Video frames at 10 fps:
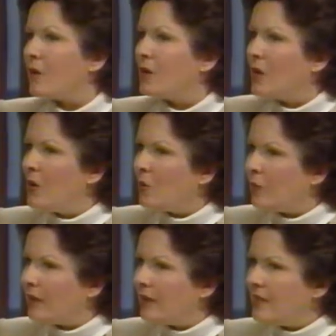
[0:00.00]
are
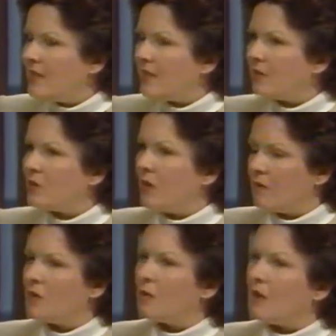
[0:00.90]
realistic, or do
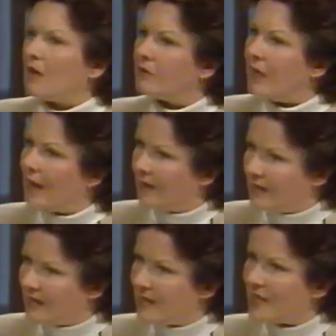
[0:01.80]
you have to do a lot of
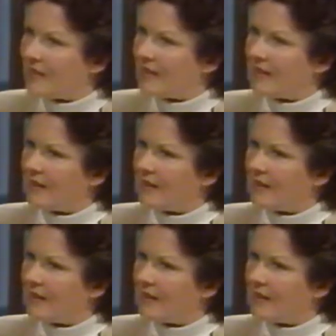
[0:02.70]
guidance?